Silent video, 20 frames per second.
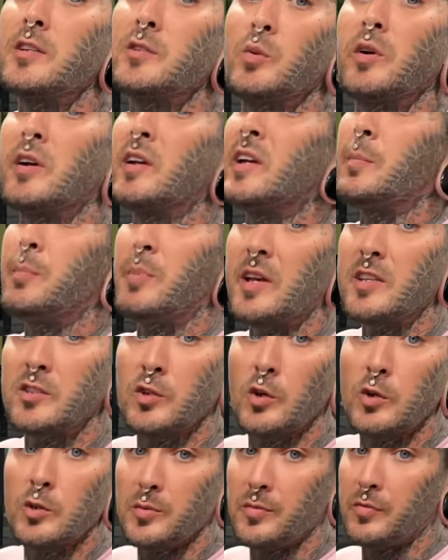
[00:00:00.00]
working at pet
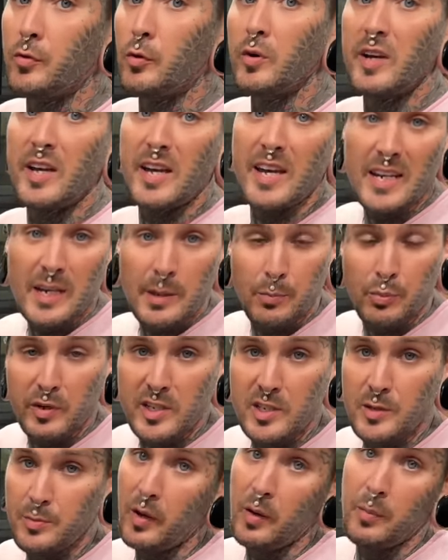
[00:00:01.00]
stores before, and he
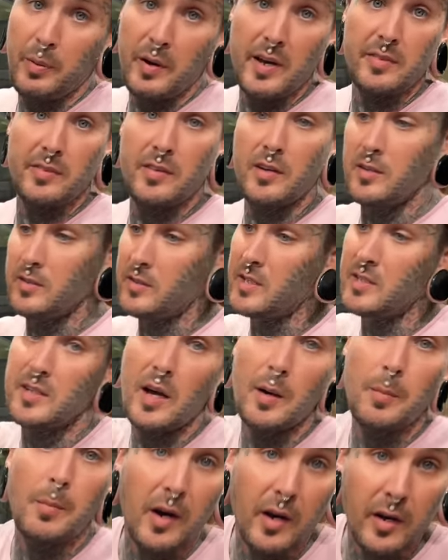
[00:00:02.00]
breeds ball pythons. He's
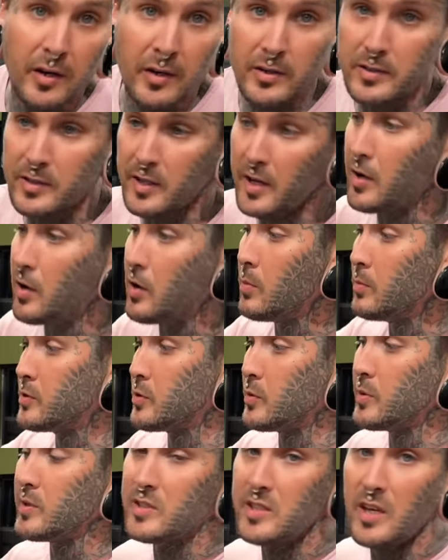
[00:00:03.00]
got monitors at home, so
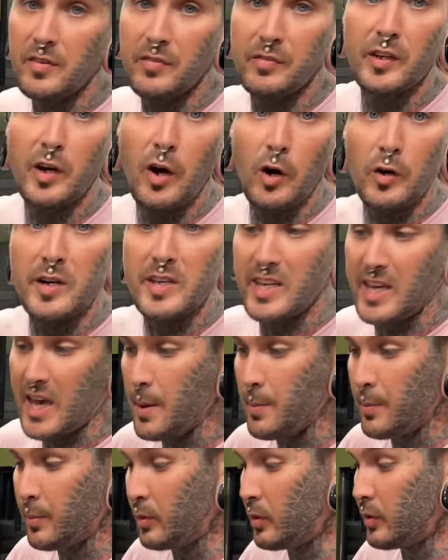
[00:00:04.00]
he's definitely already
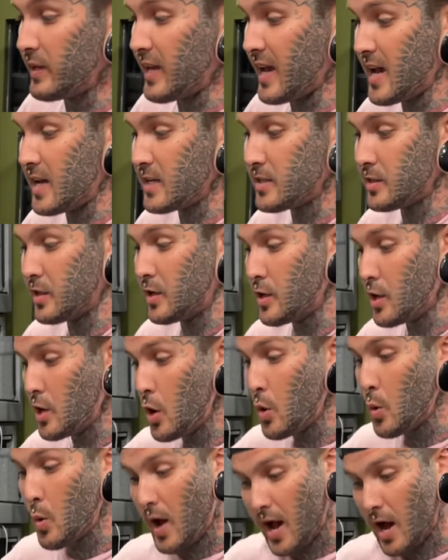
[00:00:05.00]
capable and has the
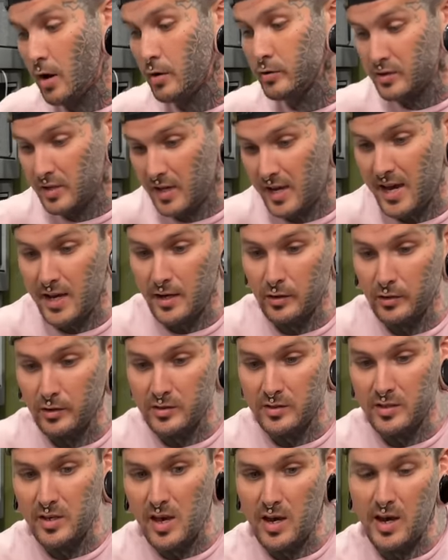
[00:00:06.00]
know-how to handle a
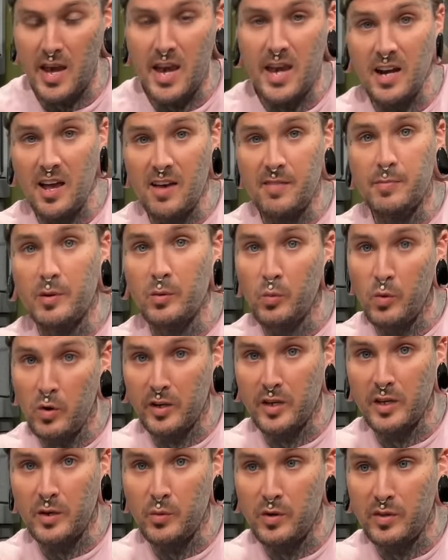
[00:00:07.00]
snake. And I've been
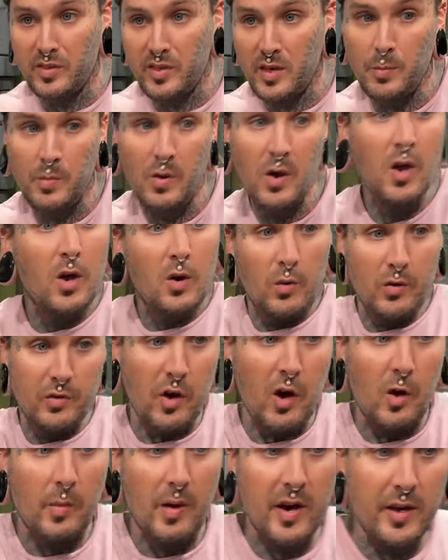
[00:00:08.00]
working with him with
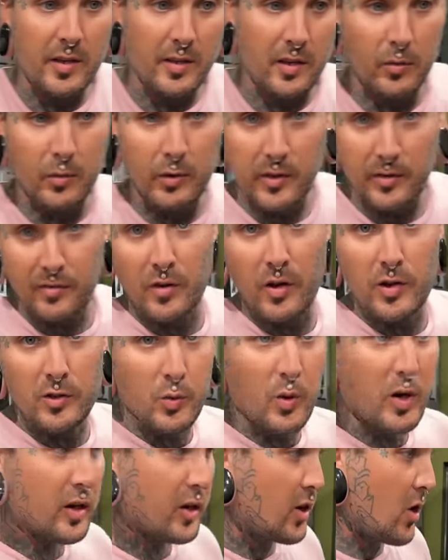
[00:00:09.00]
all my other, with the false
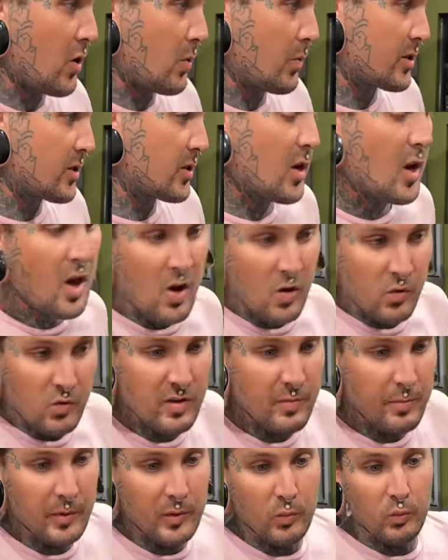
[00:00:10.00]
water cobras,
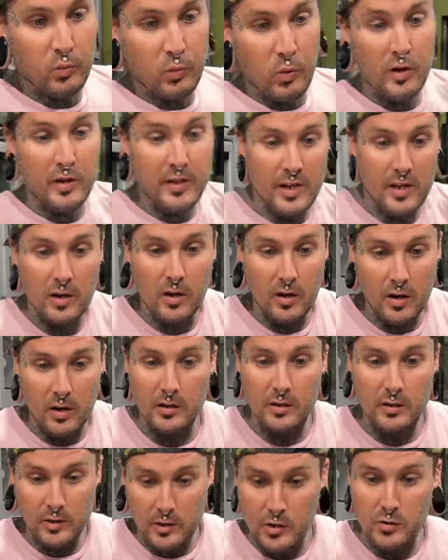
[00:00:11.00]
we've been working
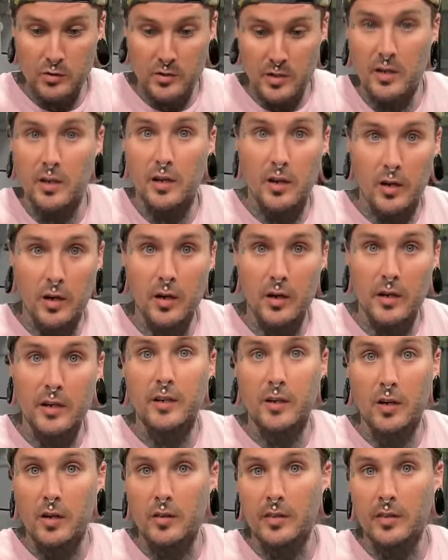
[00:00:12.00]
on using a hook and all